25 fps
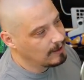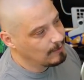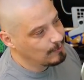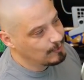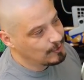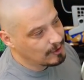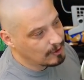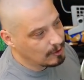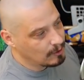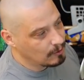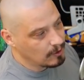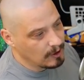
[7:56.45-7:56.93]

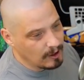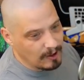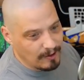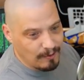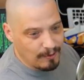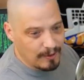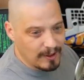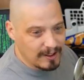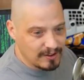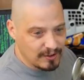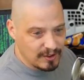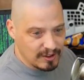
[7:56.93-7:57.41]
So
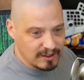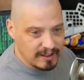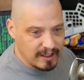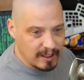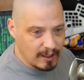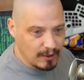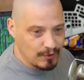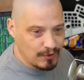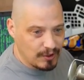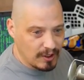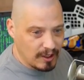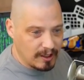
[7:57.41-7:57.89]
that's the
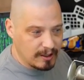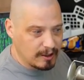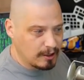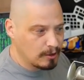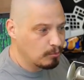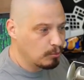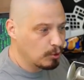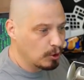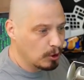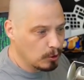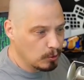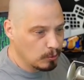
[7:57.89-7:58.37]
downside to
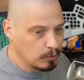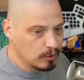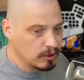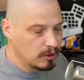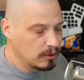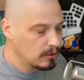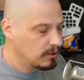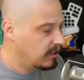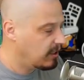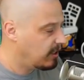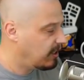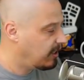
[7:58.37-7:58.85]
pro
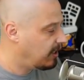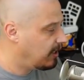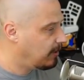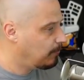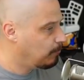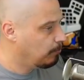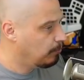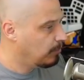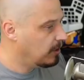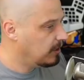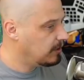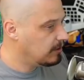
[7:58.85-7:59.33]
real
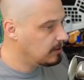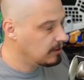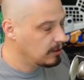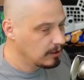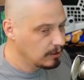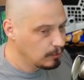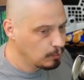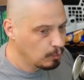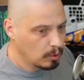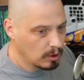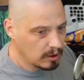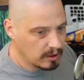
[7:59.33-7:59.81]
time, but it
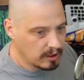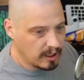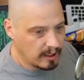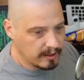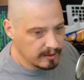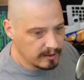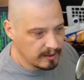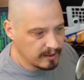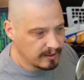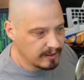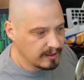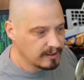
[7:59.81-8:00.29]
does work
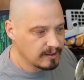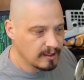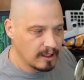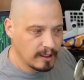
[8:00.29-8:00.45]
on Linux.